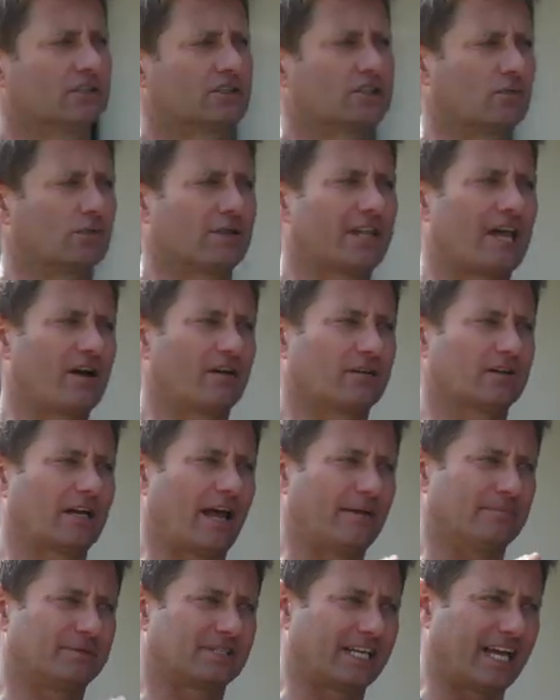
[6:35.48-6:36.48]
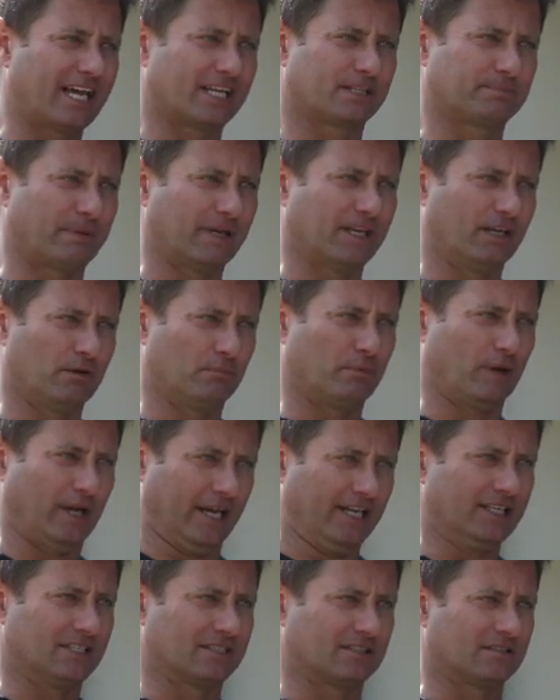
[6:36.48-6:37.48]
So without MCS being in
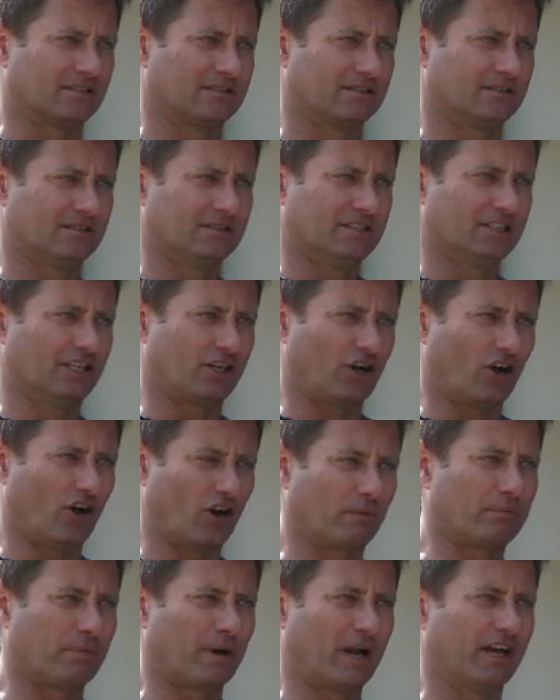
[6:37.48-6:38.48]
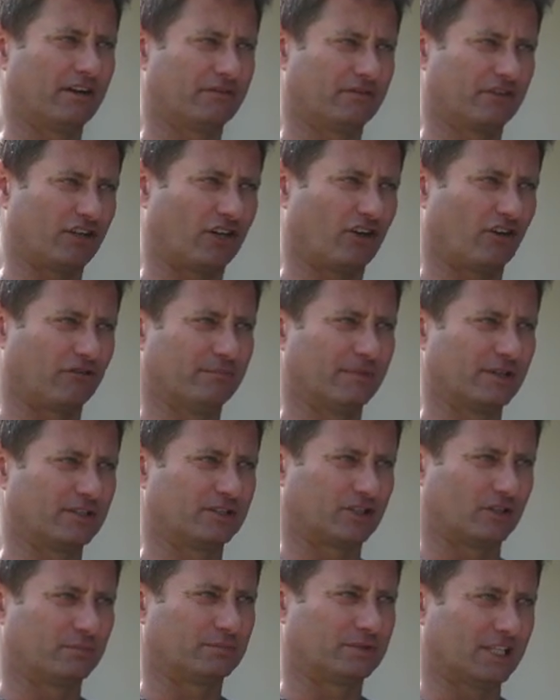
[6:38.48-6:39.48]
place, you can't apply for the government
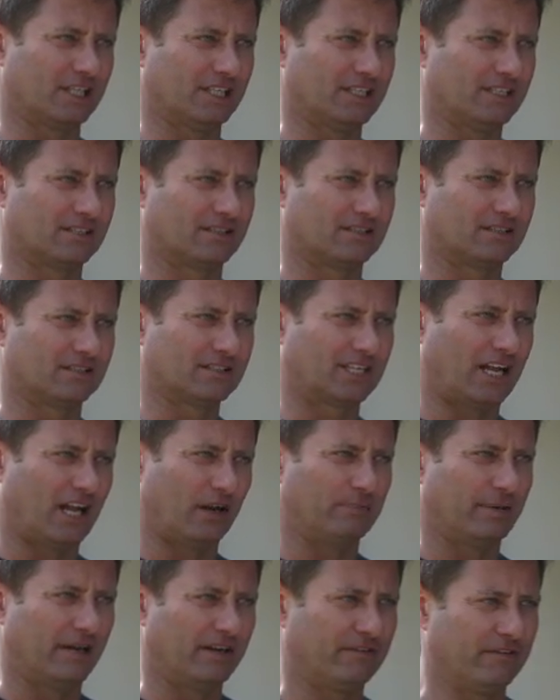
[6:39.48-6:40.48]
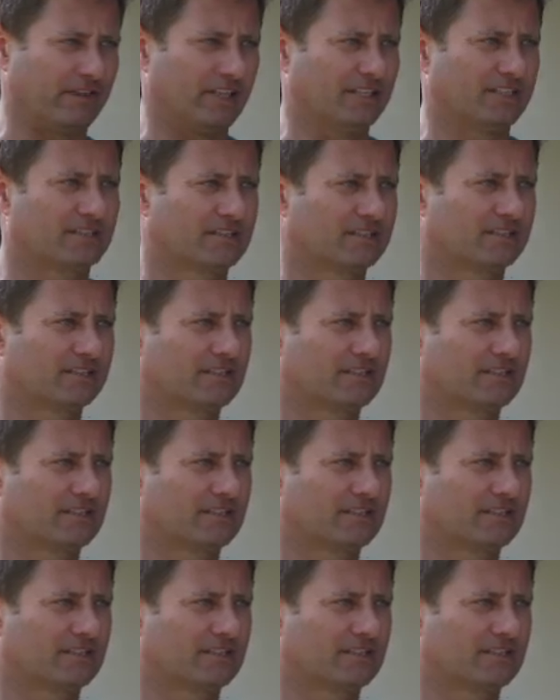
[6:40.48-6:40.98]
subsidies to help pay for this?